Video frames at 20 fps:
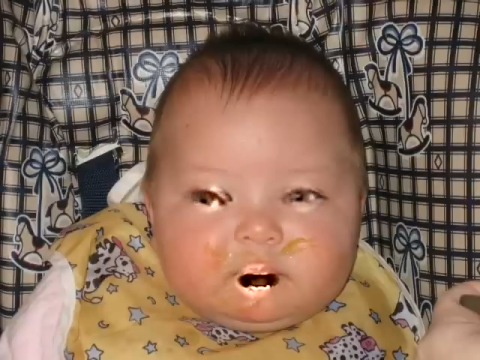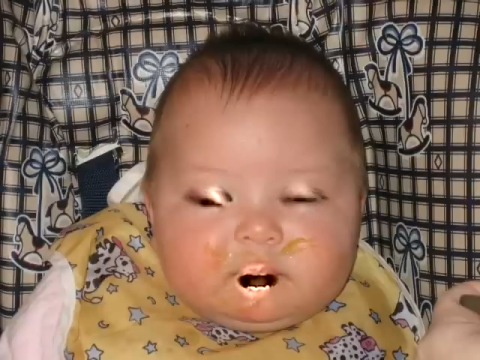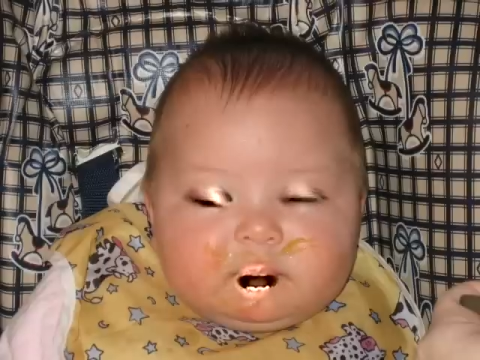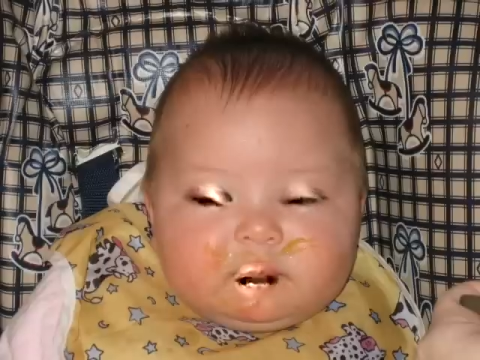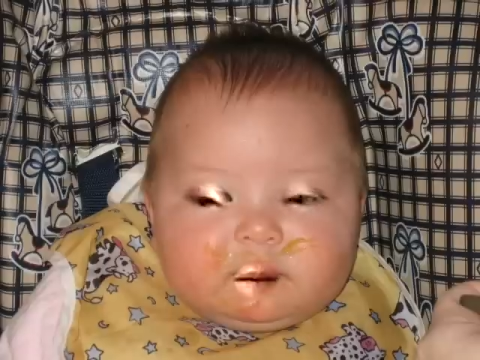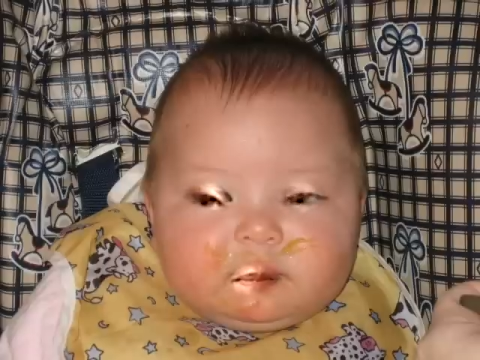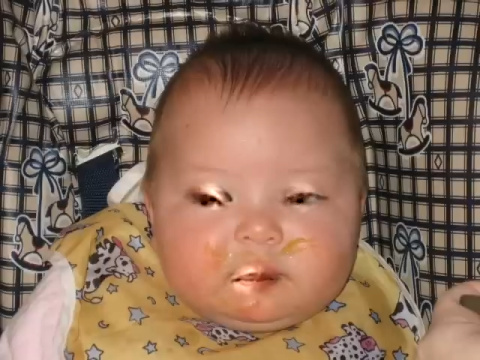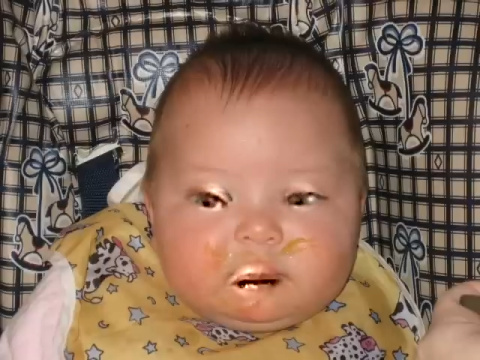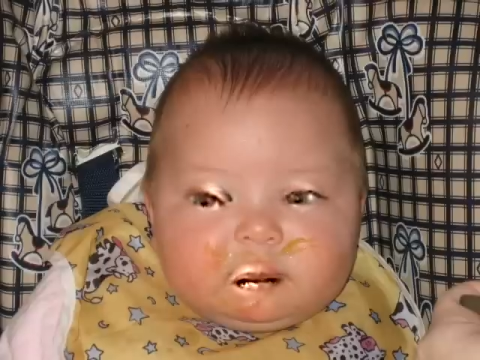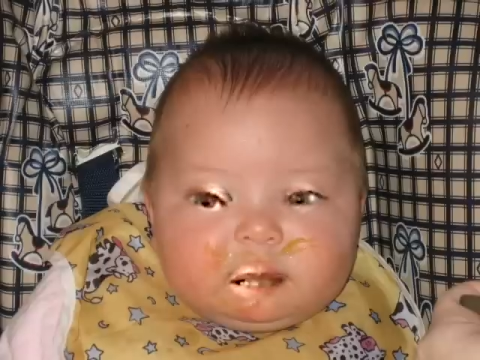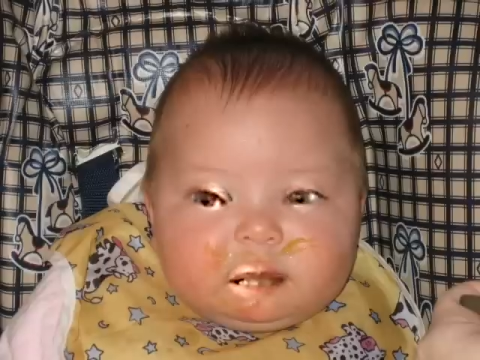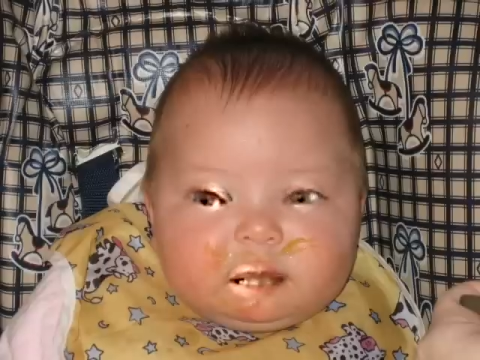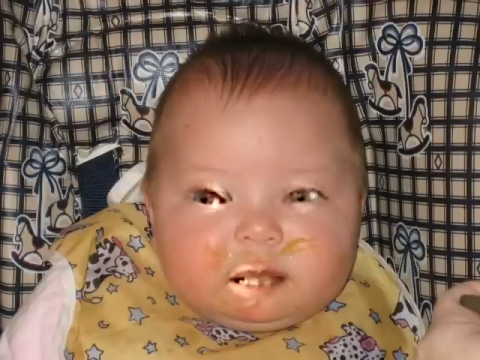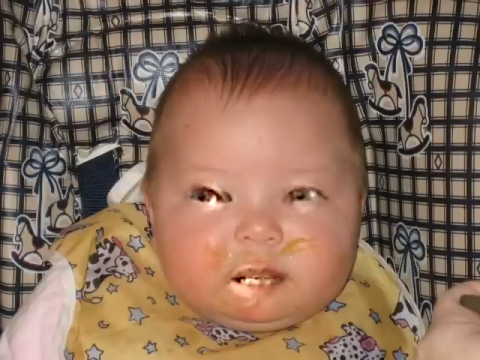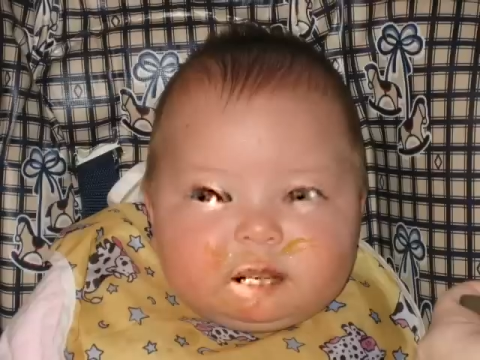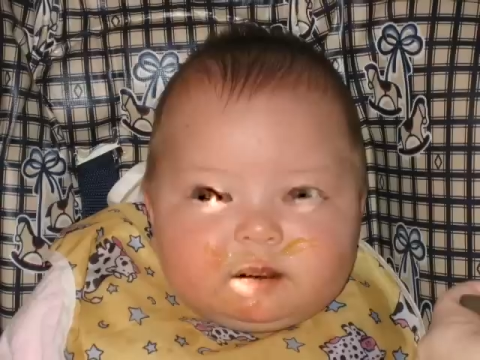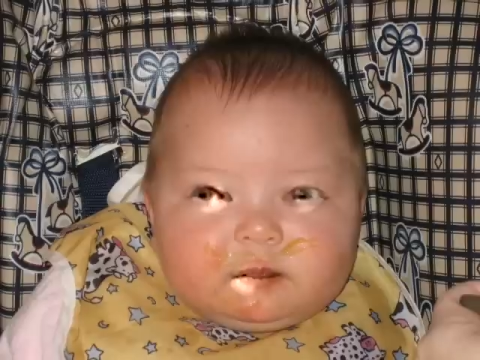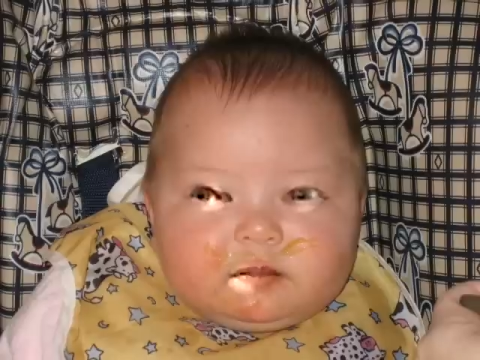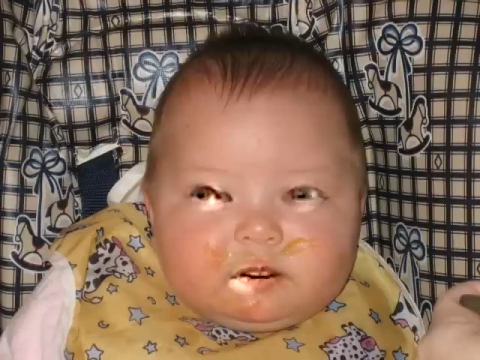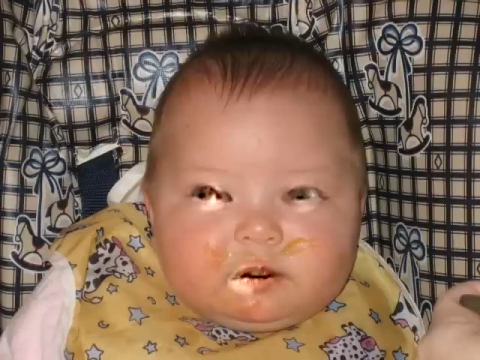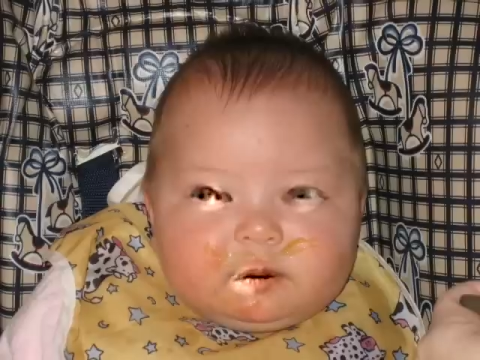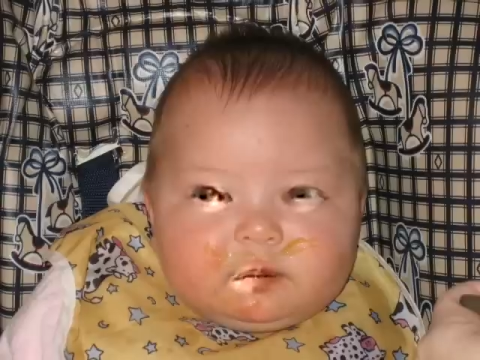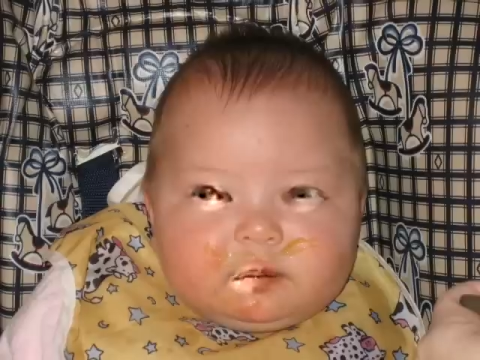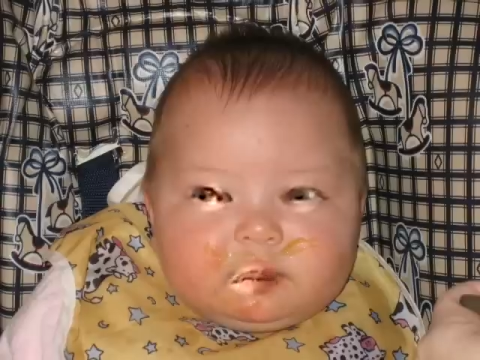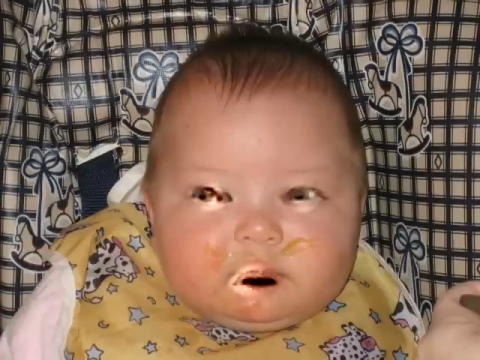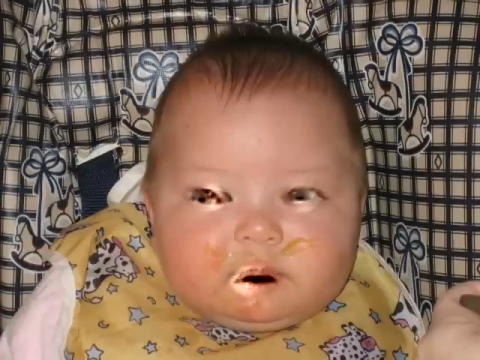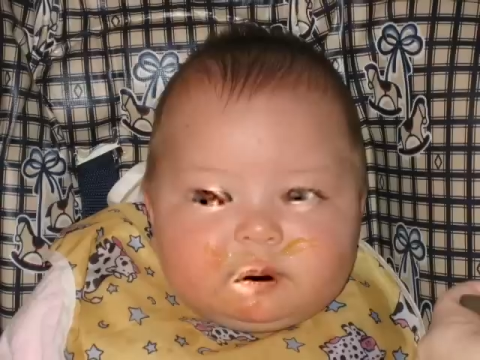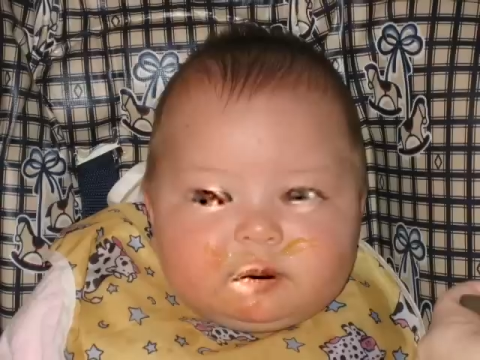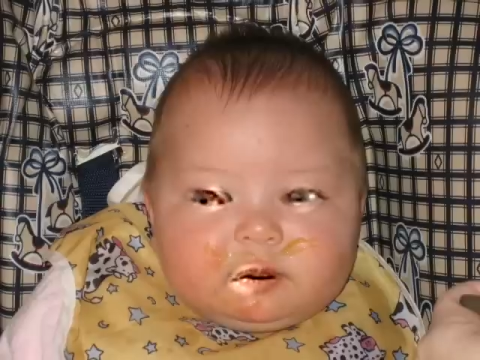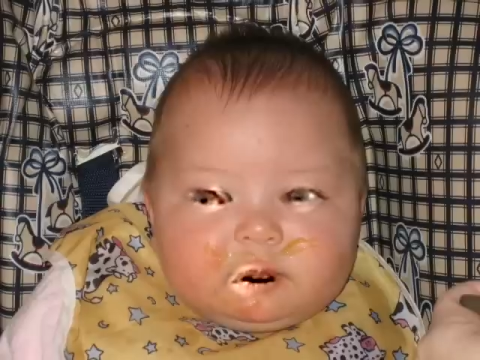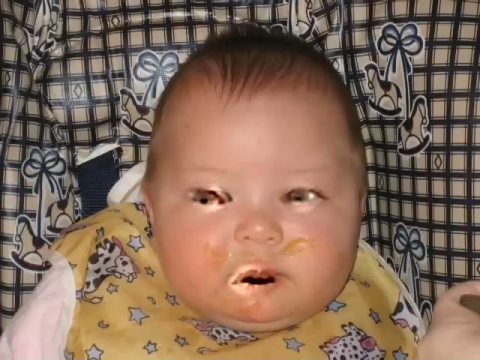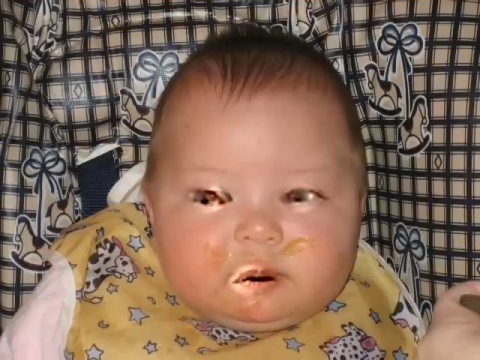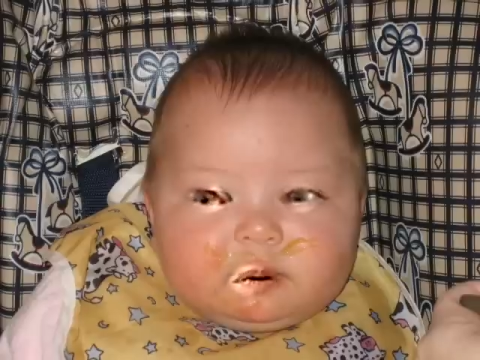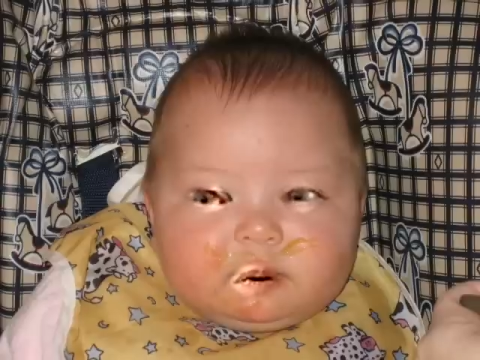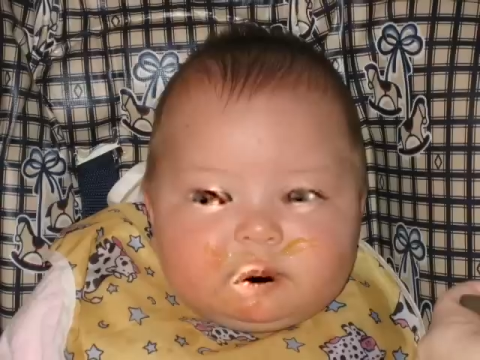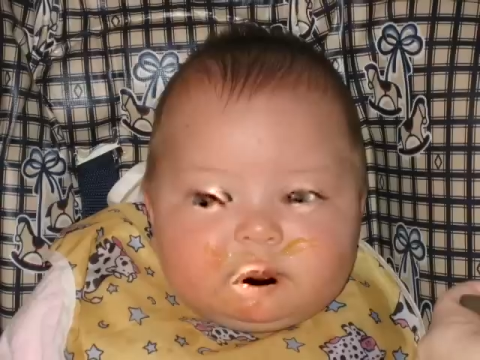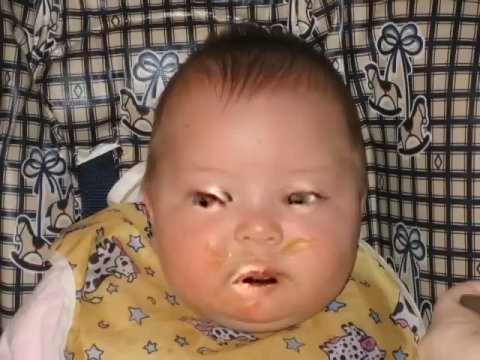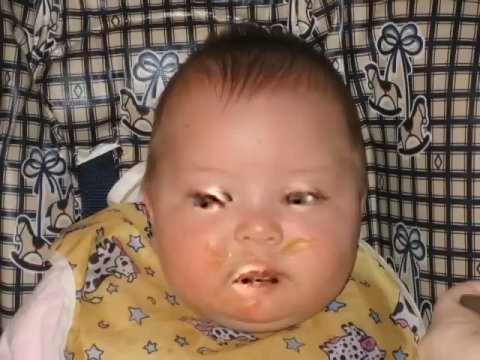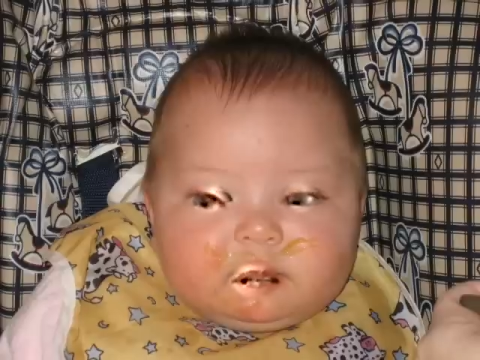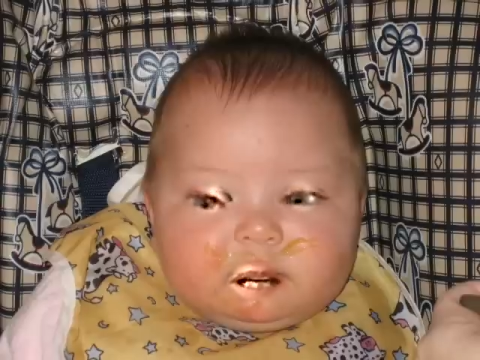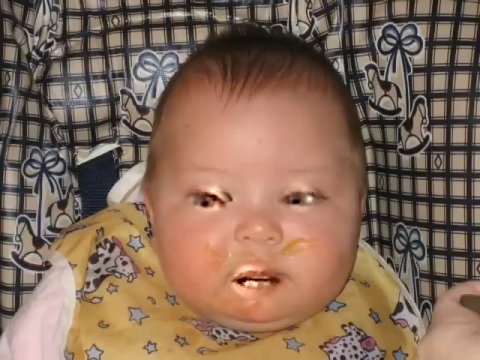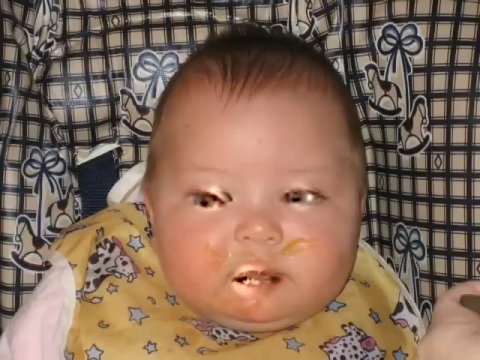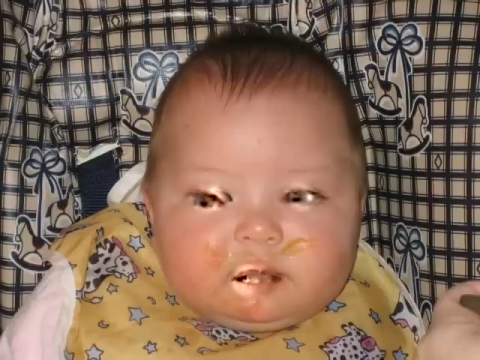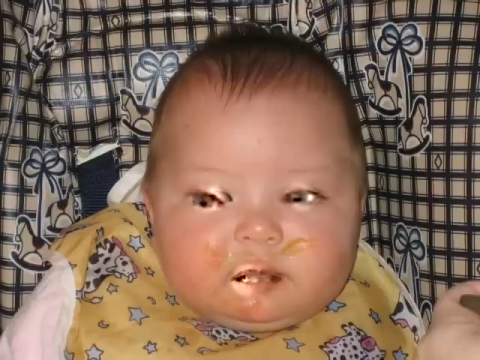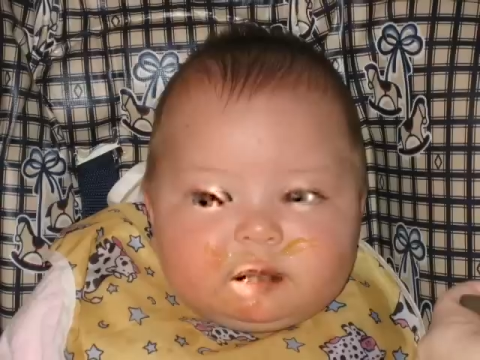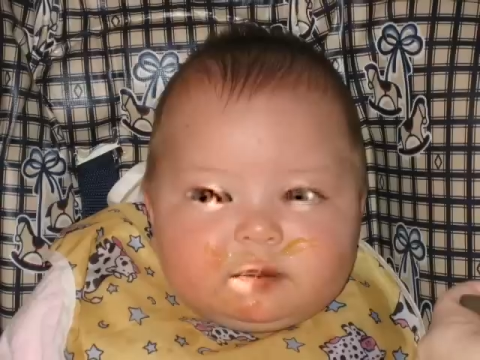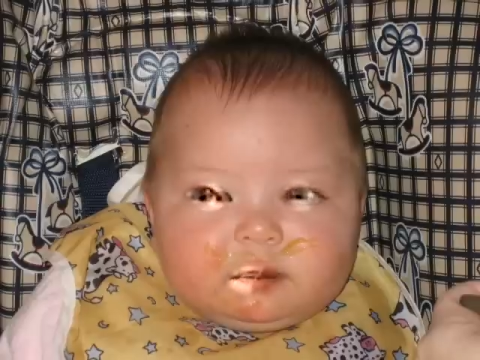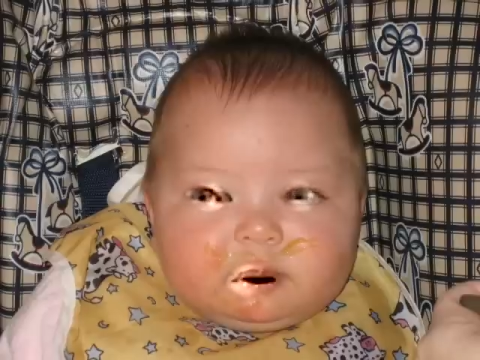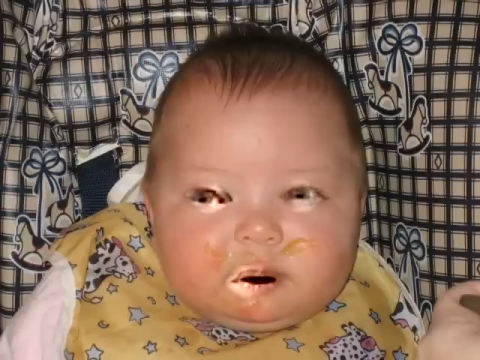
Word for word: I must give you both coordinates,